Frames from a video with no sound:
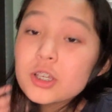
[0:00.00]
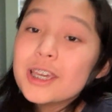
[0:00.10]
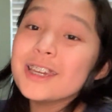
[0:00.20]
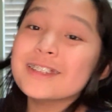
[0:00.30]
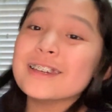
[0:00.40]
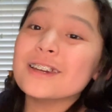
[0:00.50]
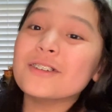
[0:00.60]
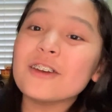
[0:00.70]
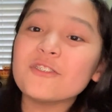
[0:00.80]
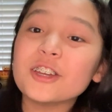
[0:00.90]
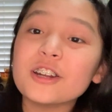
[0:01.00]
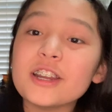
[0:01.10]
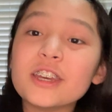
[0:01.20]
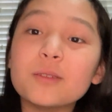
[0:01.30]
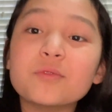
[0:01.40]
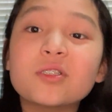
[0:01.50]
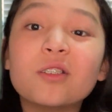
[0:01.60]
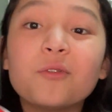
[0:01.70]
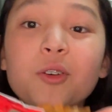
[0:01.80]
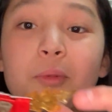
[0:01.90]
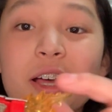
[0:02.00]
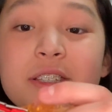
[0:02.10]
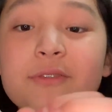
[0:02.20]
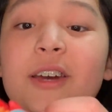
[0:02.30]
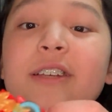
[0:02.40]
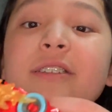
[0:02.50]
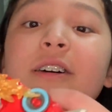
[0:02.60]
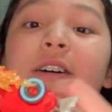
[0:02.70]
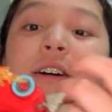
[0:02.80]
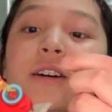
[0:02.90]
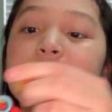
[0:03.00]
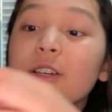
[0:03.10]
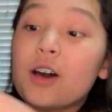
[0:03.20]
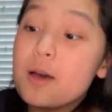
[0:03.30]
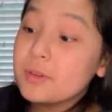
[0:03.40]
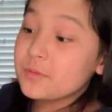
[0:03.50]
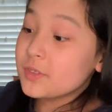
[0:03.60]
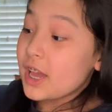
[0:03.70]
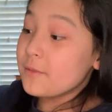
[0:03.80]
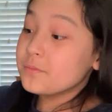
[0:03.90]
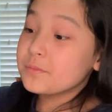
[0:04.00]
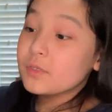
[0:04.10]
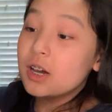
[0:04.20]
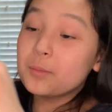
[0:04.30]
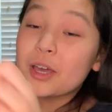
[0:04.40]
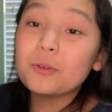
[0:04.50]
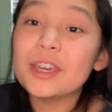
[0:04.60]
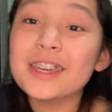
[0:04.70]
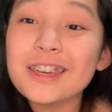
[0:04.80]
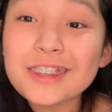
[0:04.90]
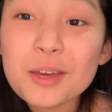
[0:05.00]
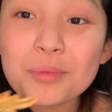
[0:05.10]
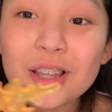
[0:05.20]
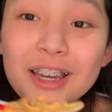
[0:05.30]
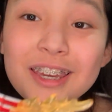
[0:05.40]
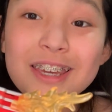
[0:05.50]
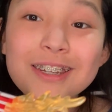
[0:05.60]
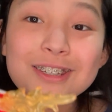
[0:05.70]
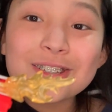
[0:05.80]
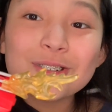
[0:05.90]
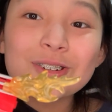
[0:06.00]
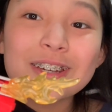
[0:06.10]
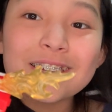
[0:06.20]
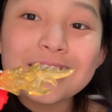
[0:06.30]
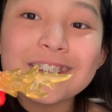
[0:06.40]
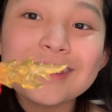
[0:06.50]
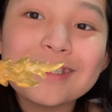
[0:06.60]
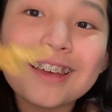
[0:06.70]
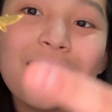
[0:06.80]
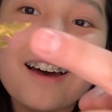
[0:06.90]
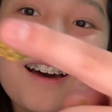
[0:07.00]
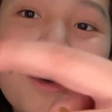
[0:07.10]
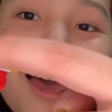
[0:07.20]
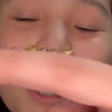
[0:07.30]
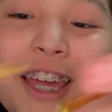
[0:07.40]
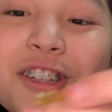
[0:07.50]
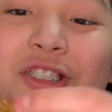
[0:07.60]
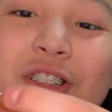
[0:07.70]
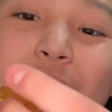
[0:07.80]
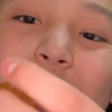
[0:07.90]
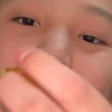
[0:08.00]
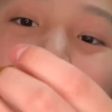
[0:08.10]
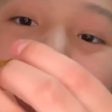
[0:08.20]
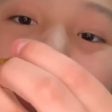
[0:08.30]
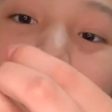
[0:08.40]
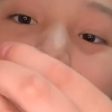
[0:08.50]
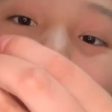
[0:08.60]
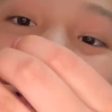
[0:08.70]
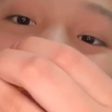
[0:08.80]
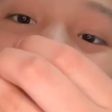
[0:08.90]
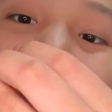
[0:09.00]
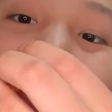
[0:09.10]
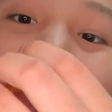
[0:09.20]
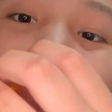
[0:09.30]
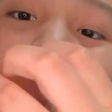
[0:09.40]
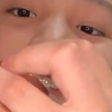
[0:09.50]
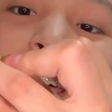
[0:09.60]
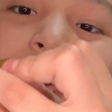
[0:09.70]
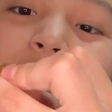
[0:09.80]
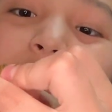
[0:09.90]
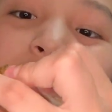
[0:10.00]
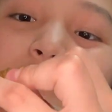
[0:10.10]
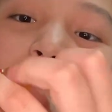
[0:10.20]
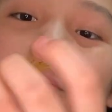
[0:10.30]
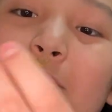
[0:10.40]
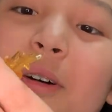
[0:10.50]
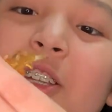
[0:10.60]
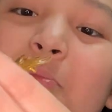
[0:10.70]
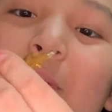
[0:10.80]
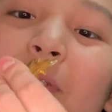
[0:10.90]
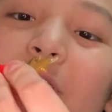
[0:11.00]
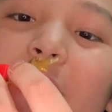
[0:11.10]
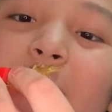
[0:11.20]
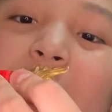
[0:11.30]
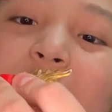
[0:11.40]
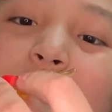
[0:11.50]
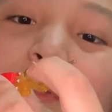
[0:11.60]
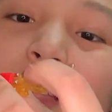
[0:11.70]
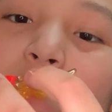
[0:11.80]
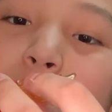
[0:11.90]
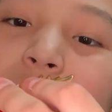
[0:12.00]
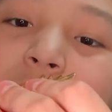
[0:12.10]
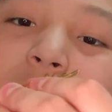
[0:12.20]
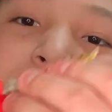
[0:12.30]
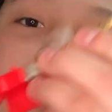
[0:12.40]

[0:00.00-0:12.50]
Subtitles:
he's a great figure, and he comes with a few blast effects. So, I mean, yeah. By the way, they plug into his engine exhaust ports, basically, so that he can punch people in the face with flames.